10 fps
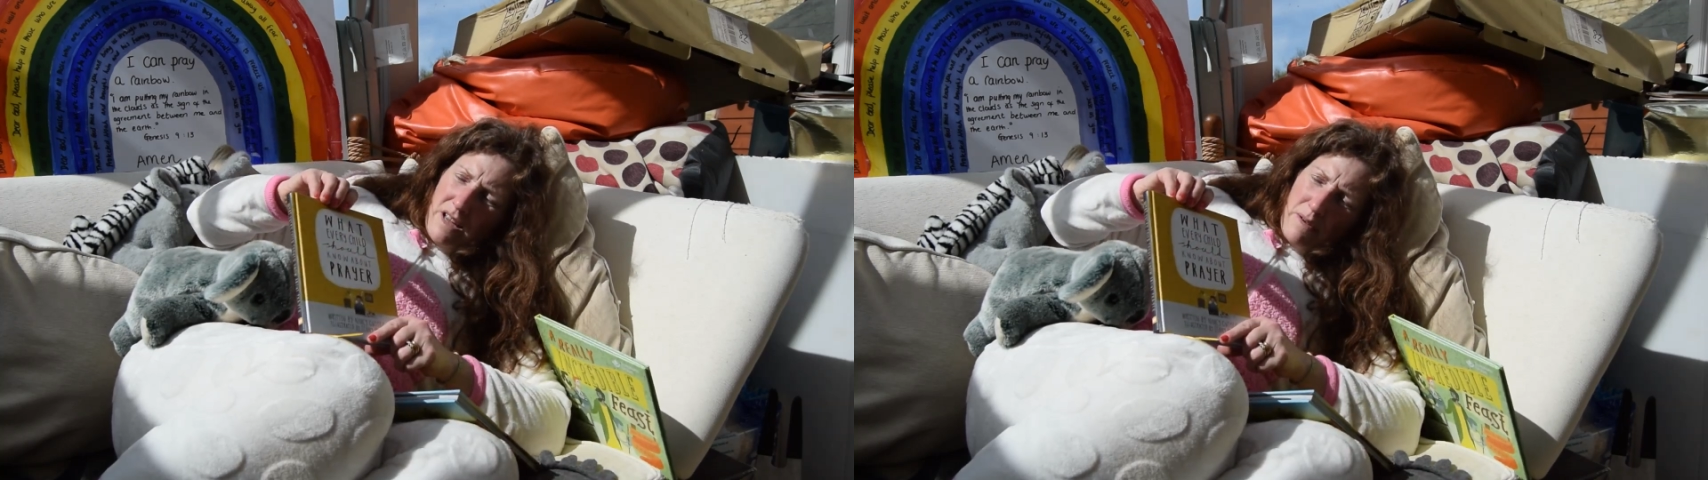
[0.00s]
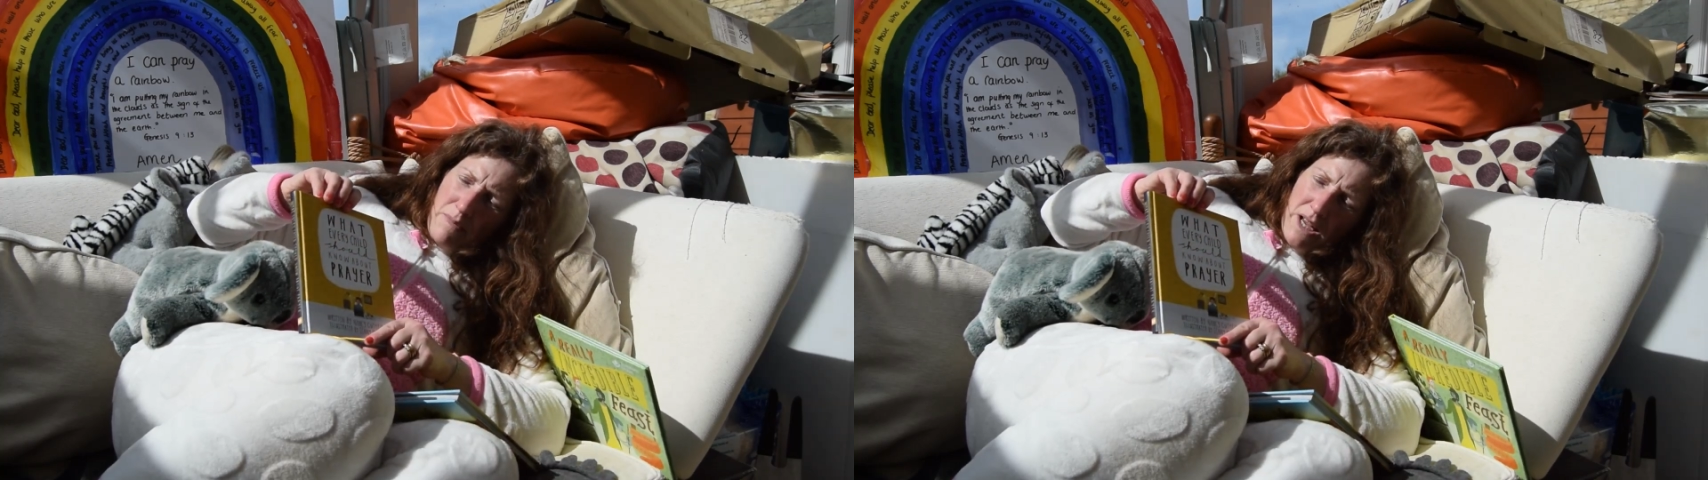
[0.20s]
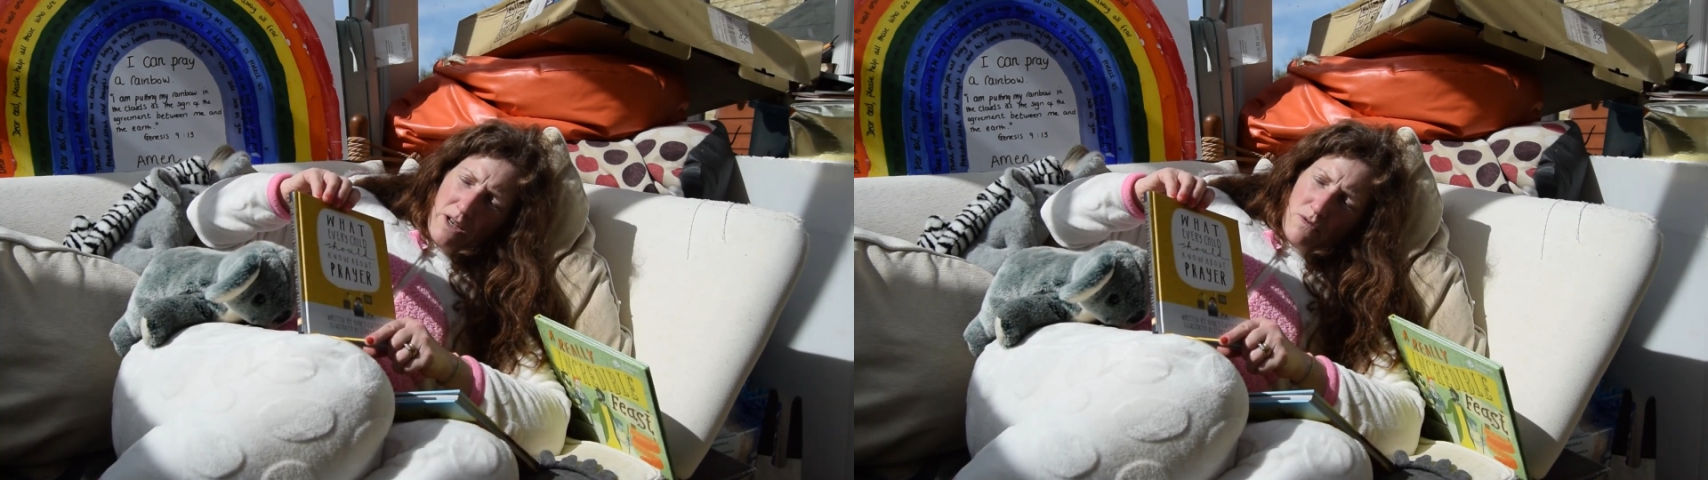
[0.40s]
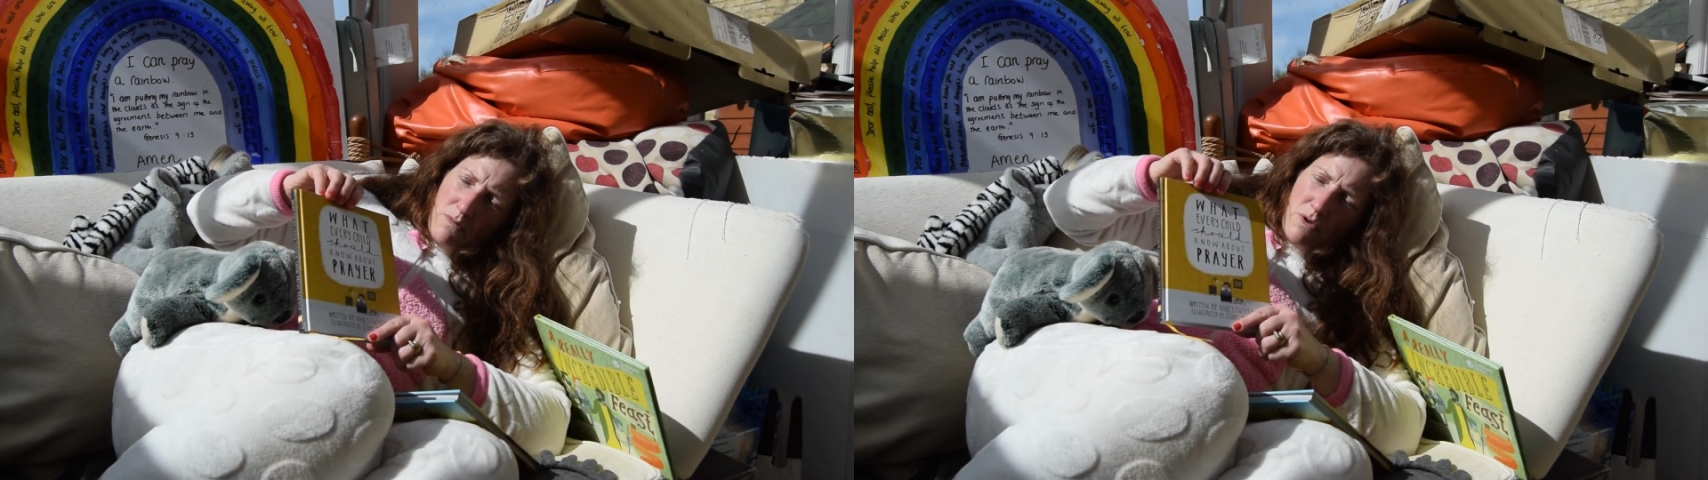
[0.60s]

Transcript: a page from